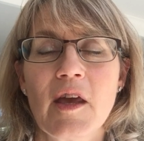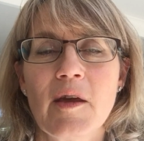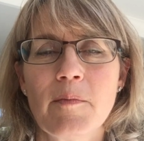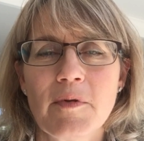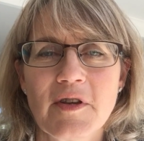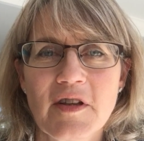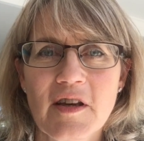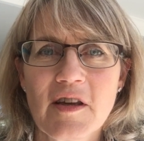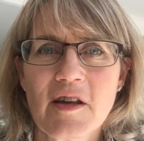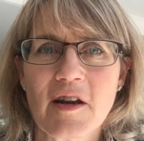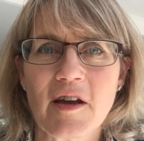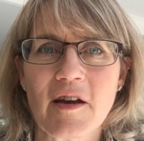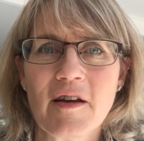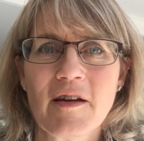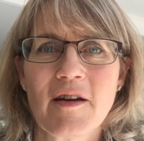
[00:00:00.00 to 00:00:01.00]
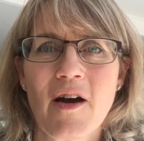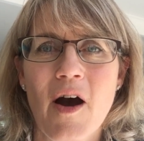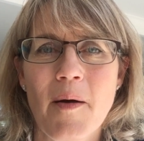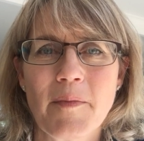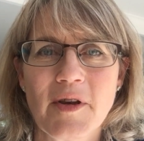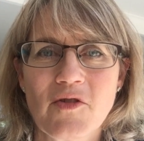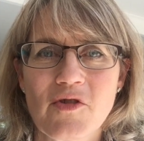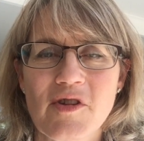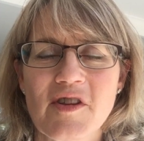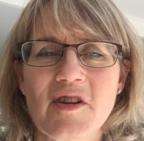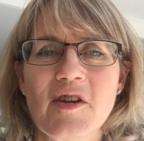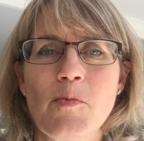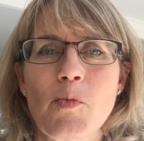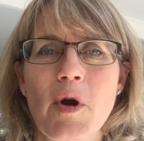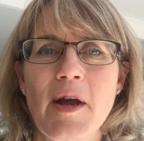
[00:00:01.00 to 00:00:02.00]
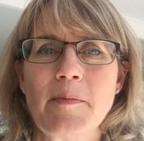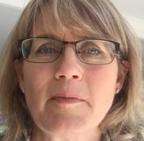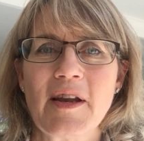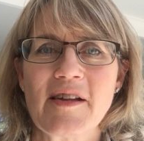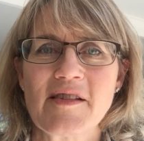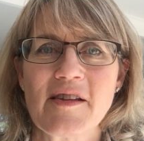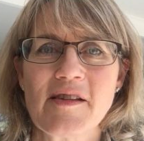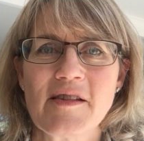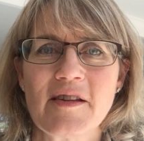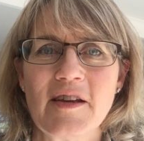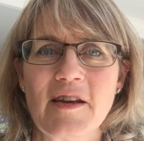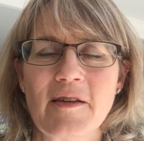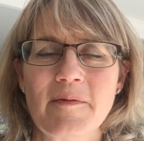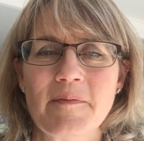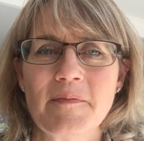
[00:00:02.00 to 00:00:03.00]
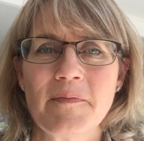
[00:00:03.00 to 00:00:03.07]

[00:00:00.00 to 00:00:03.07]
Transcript: In particular, I'm interested in brain plasticity,